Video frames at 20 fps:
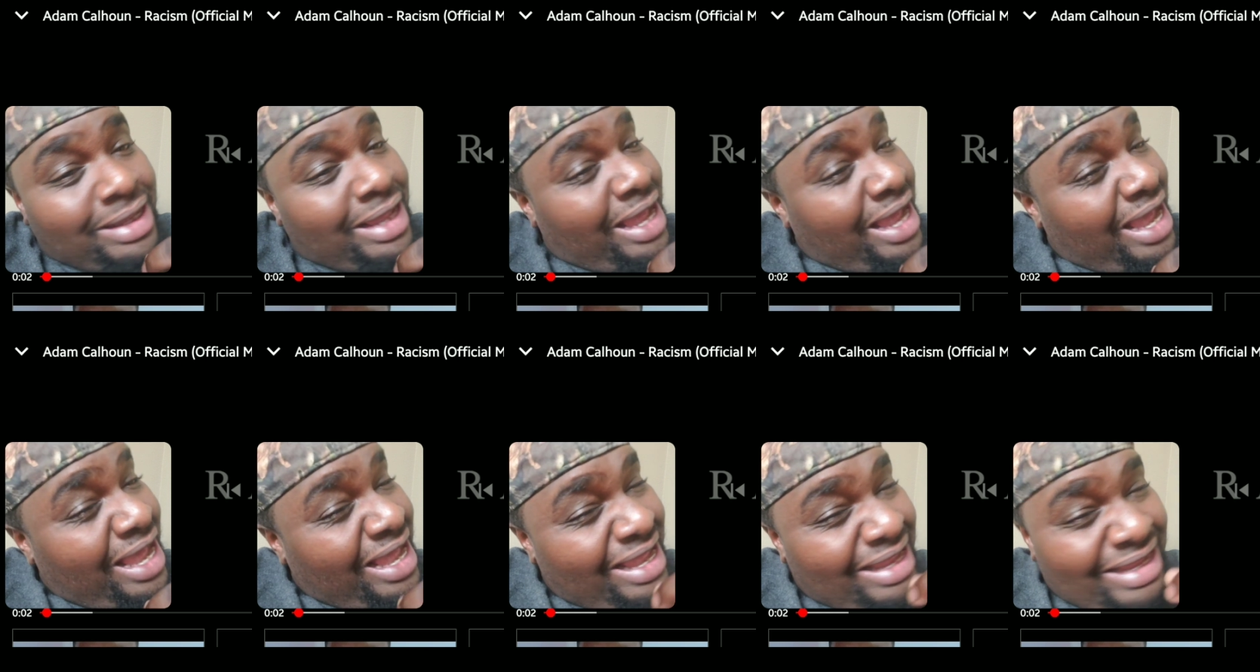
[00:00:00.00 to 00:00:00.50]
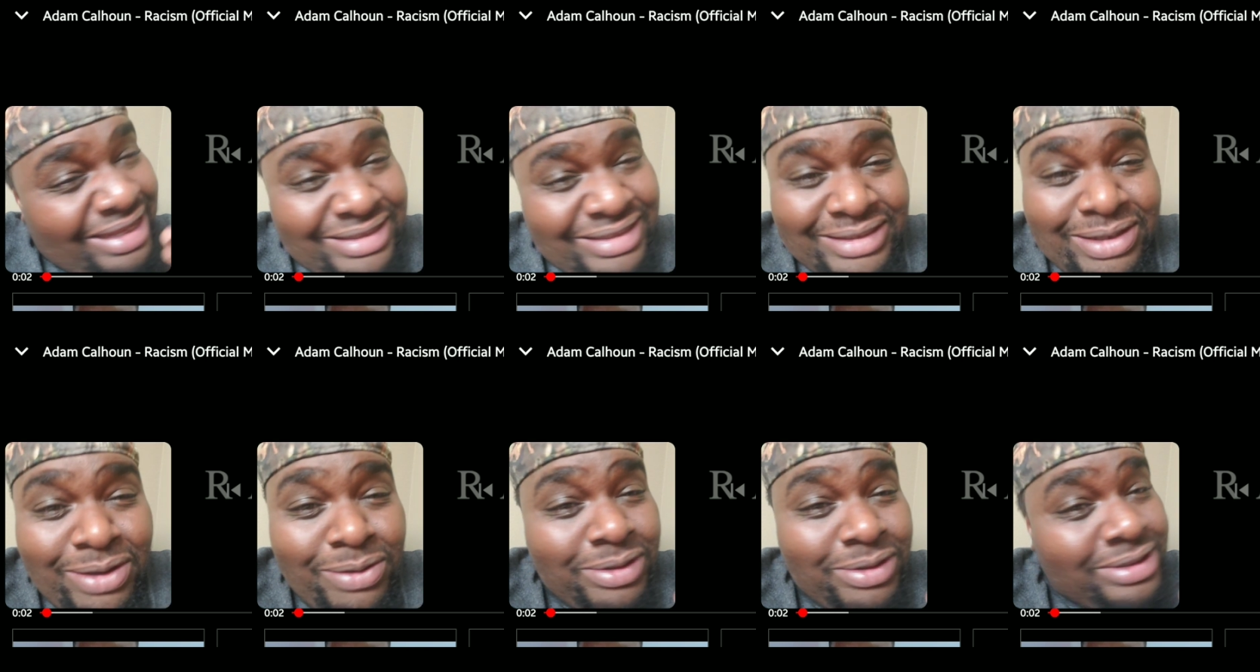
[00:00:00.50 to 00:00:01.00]
I
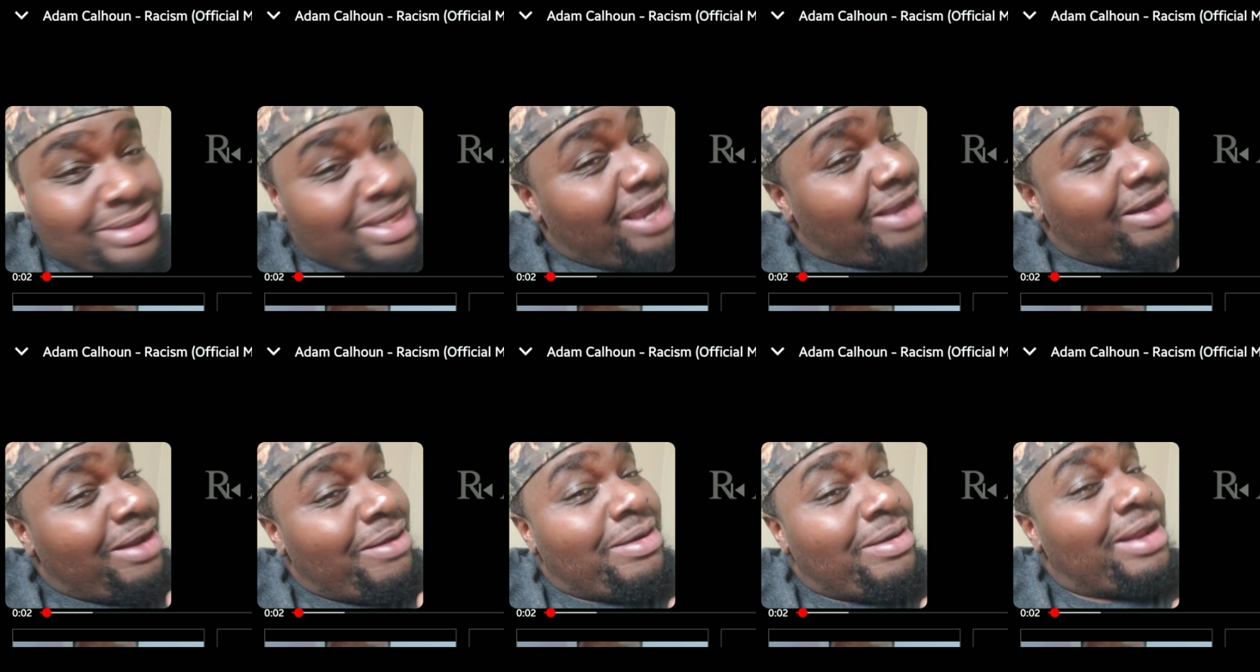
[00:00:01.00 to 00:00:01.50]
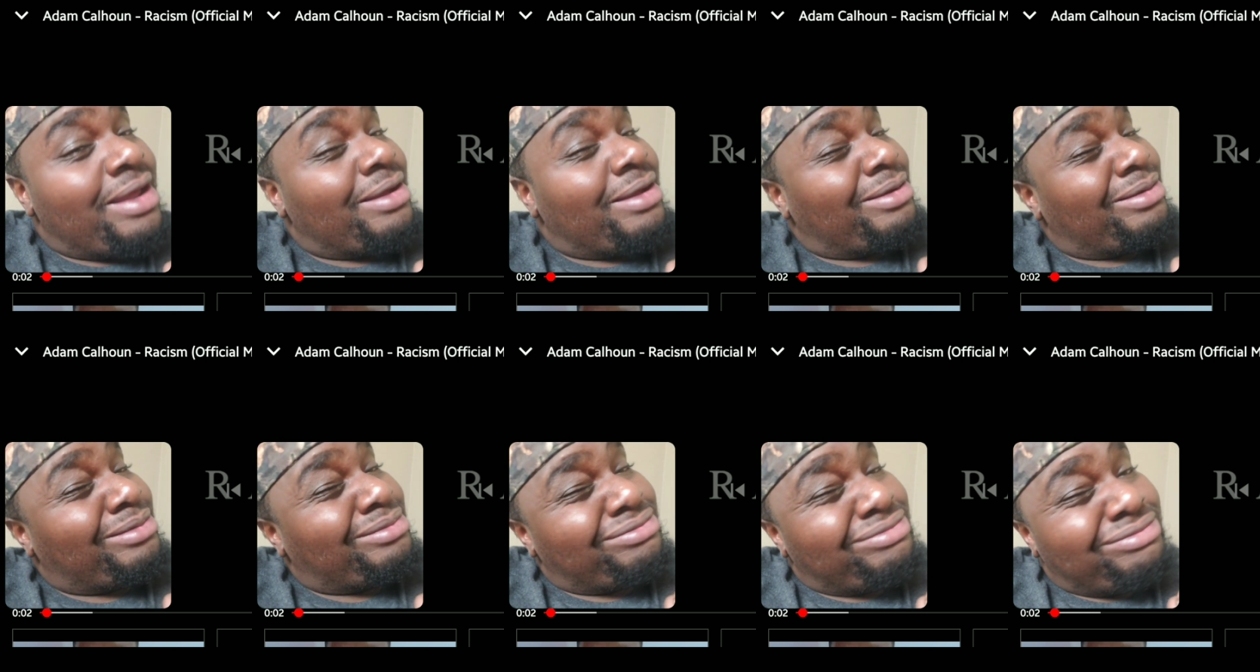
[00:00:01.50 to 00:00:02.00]
saw the title, like, I
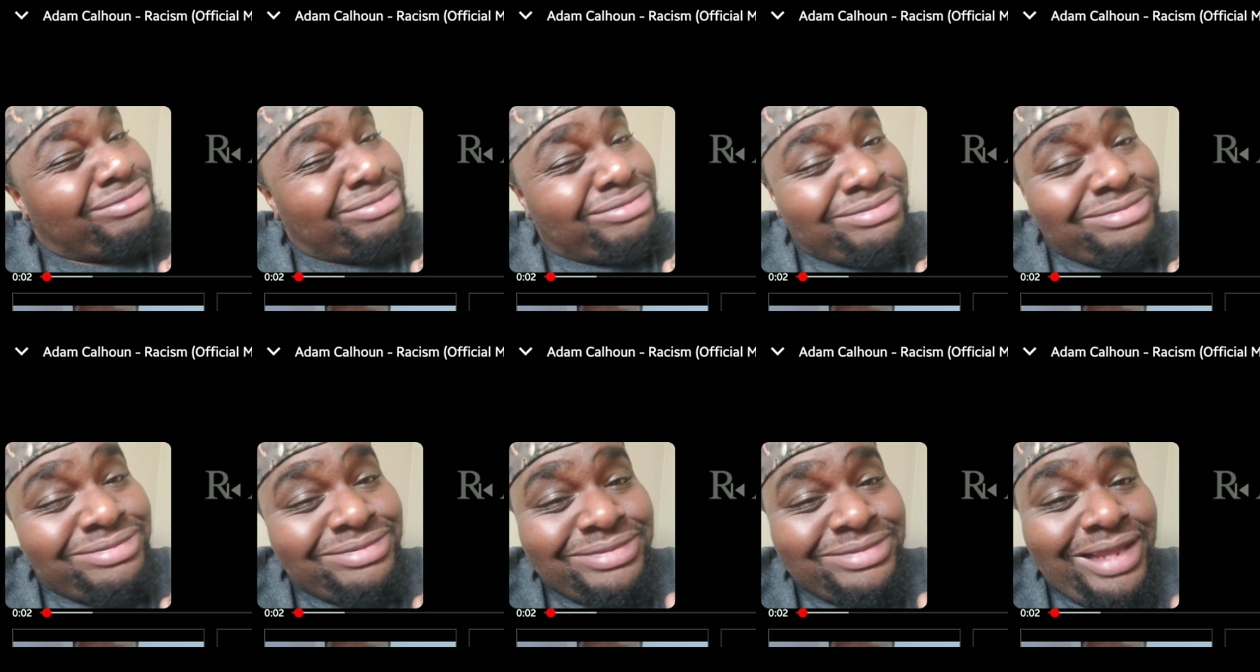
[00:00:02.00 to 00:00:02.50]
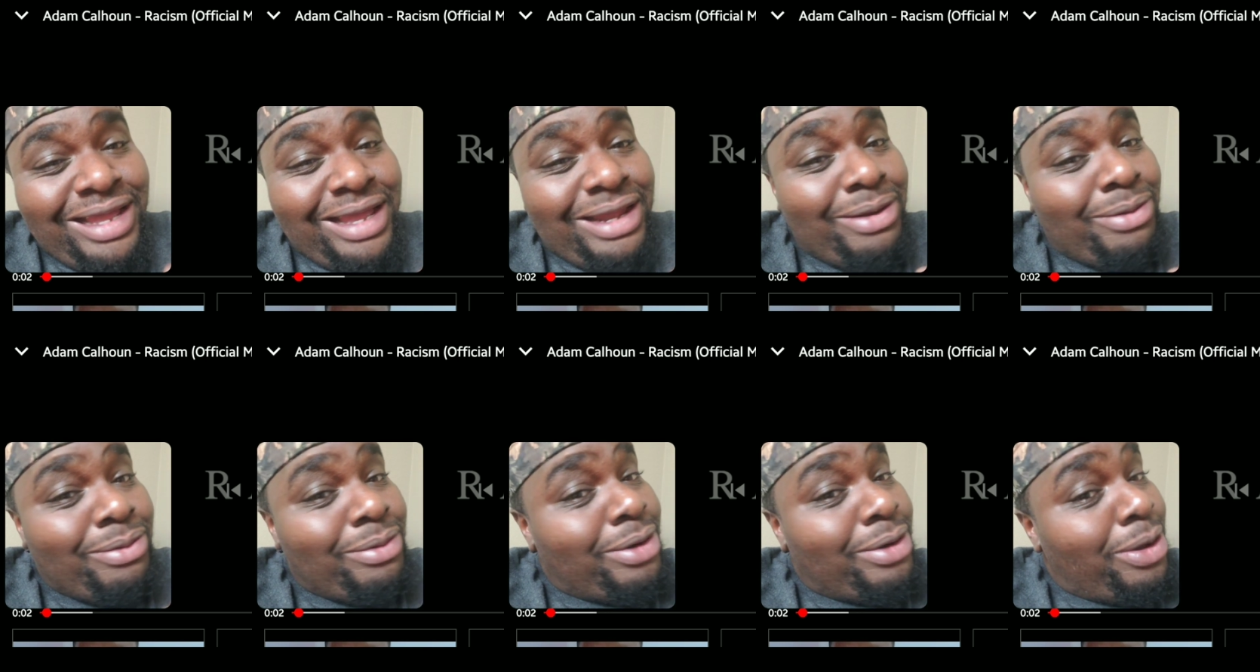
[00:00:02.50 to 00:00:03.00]

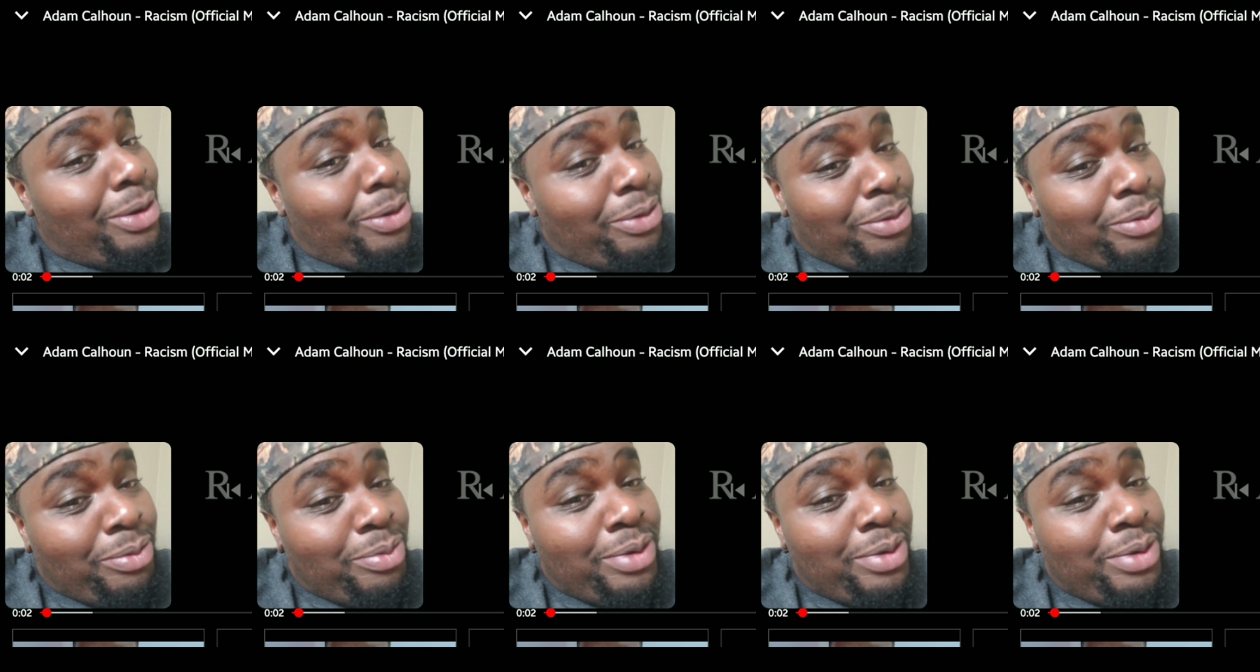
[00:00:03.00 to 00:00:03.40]
don't know,